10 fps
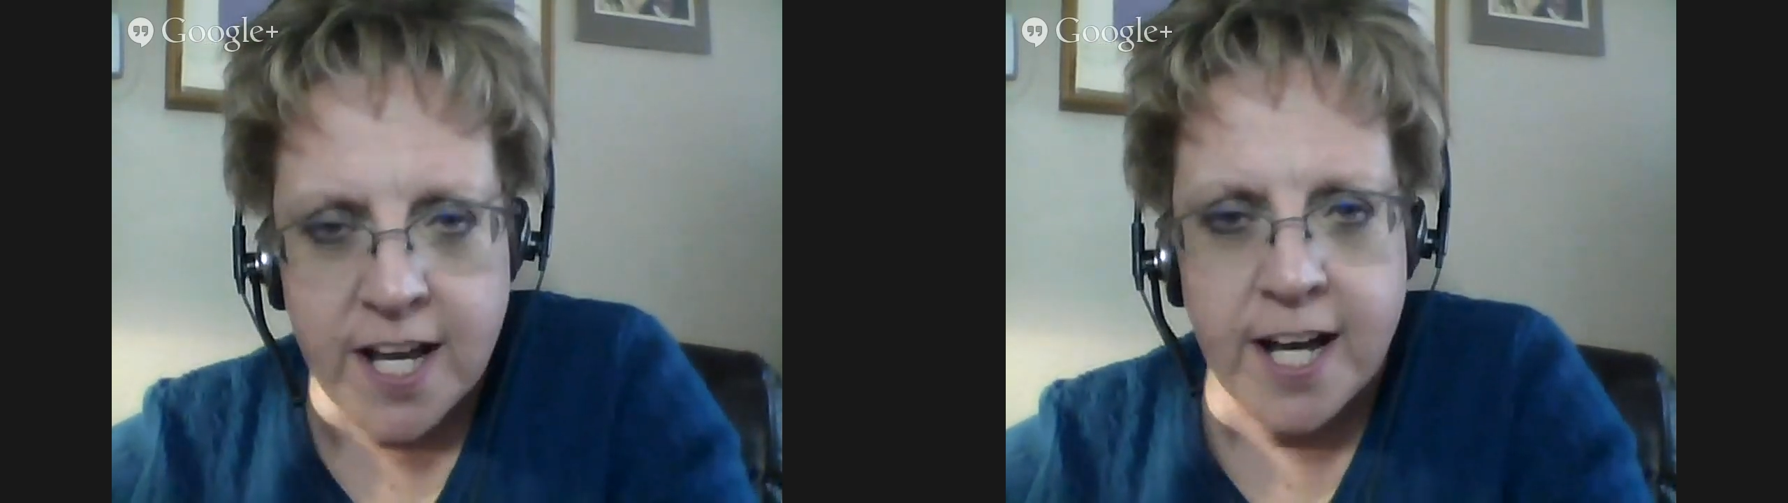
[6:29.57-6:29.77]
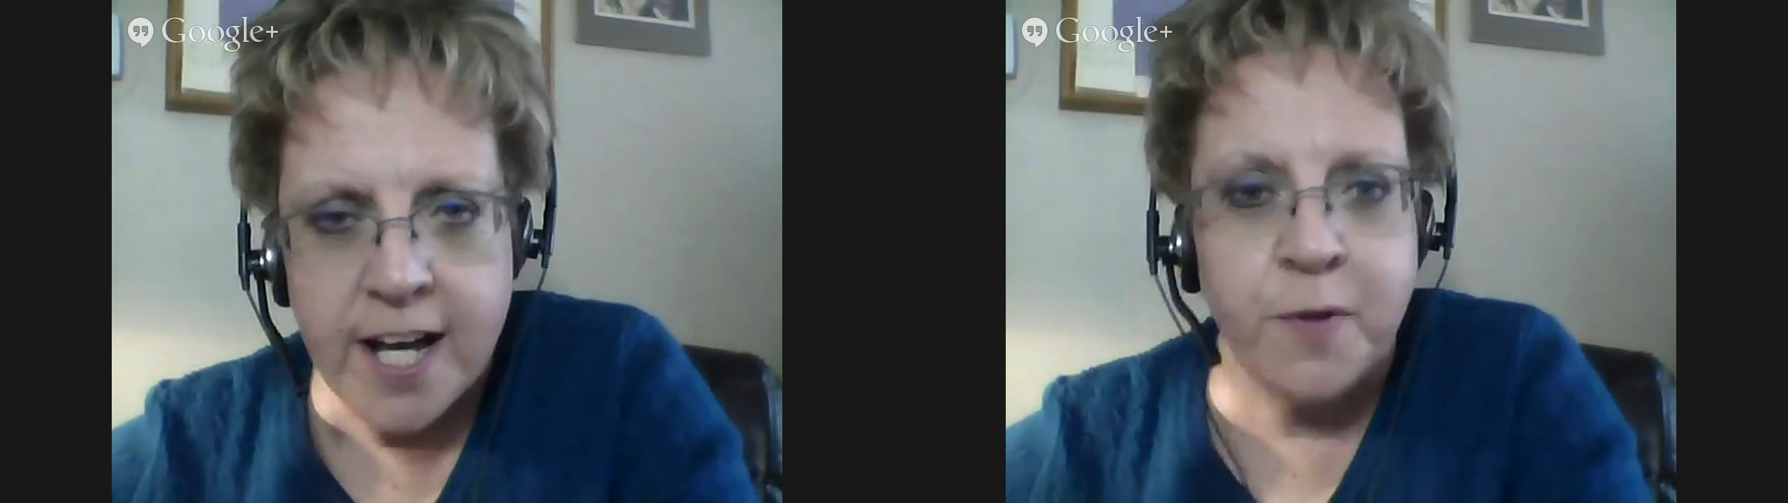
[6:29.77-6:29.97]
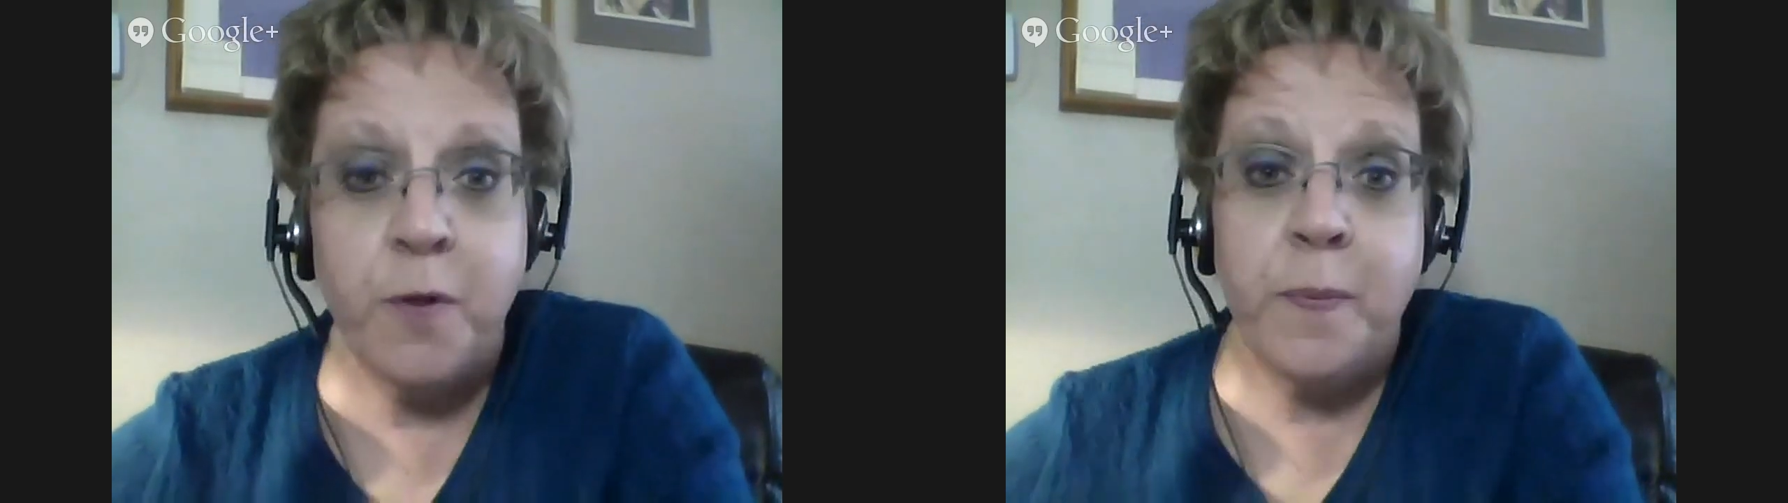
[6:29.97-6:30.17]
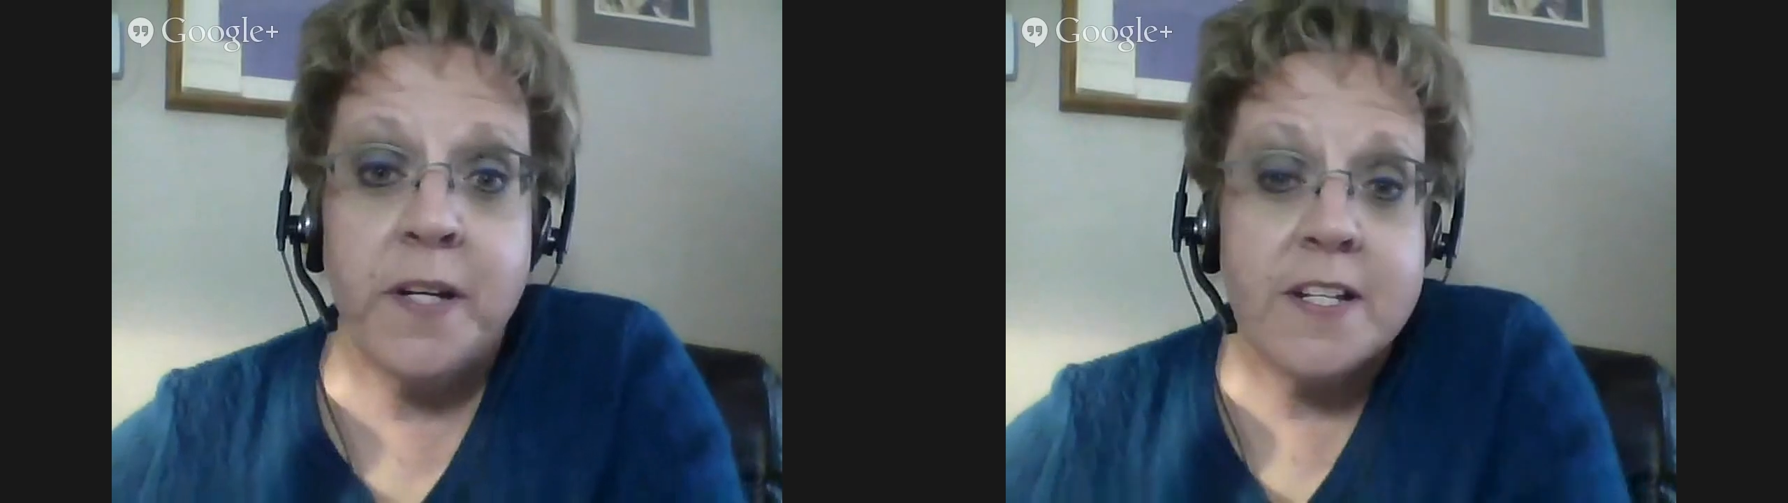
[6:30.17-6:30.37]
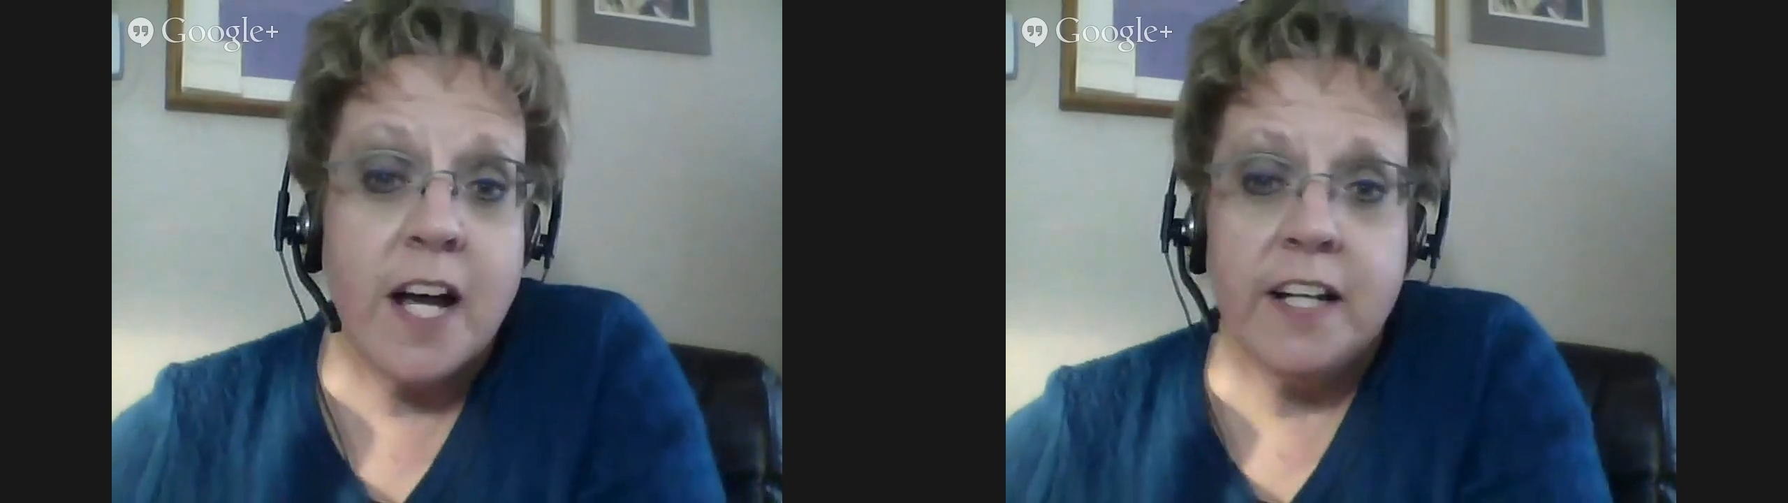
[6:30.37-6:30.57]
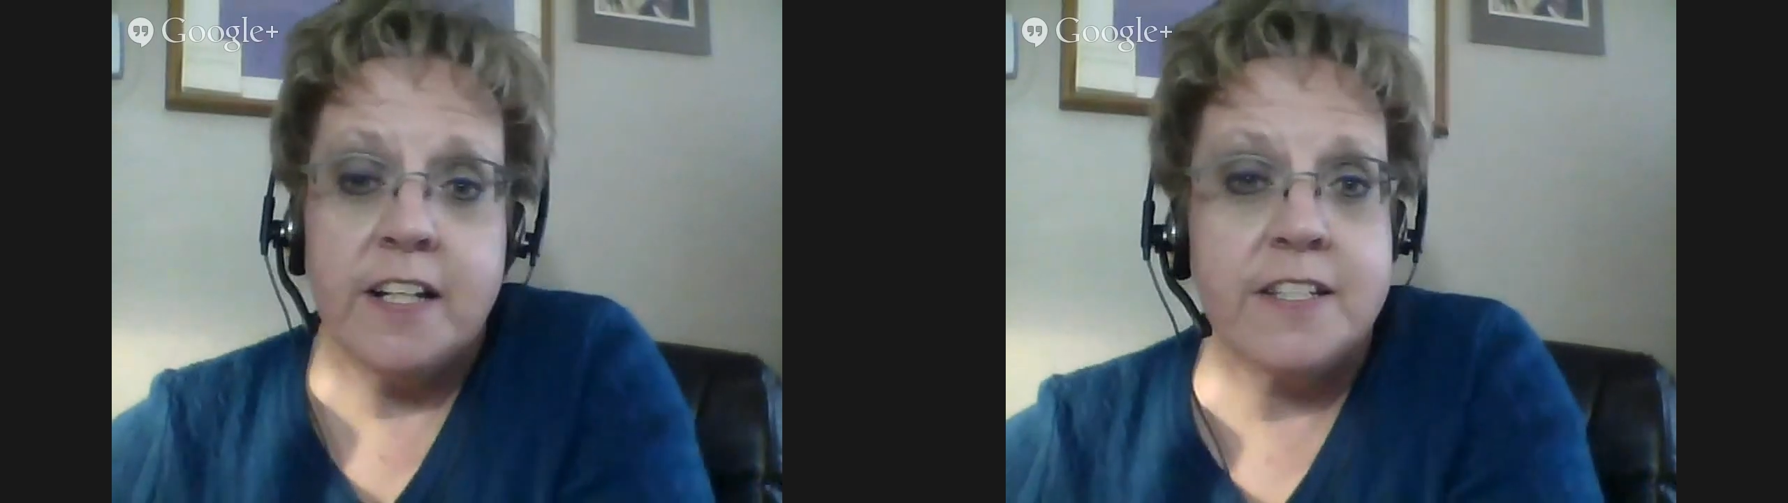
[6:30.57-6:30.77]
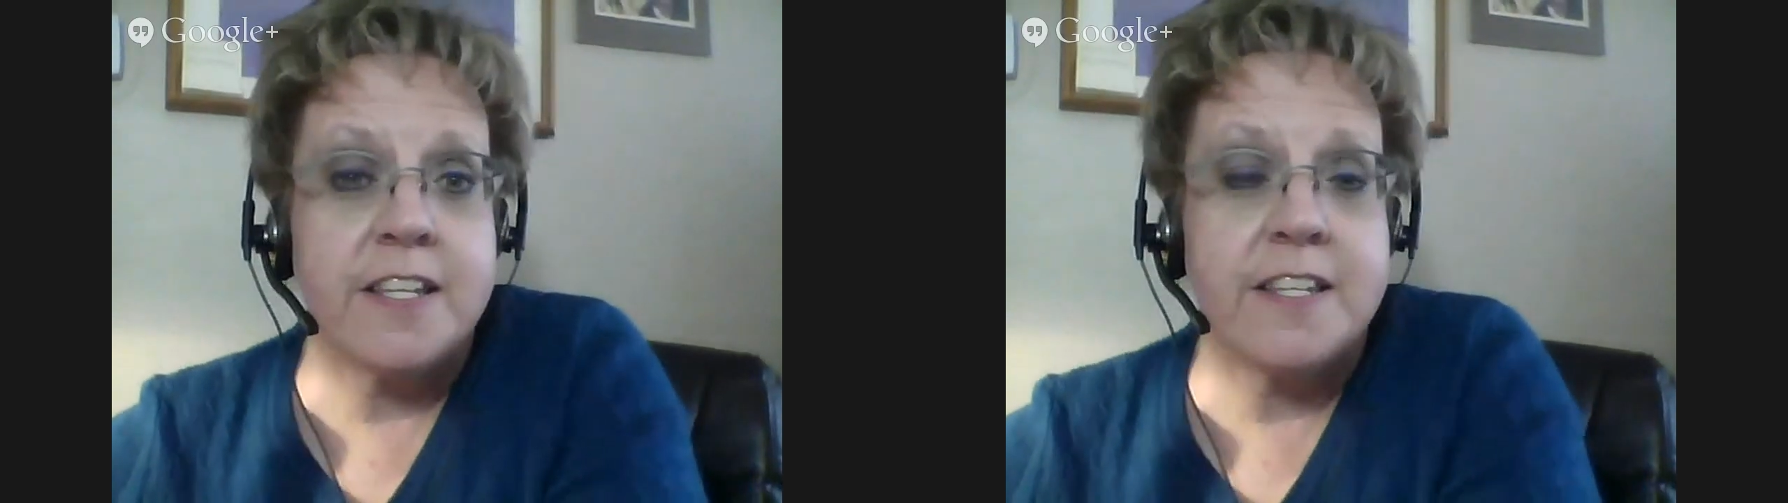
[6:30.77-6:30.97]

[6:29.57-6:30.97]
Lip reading: but we'll be excited to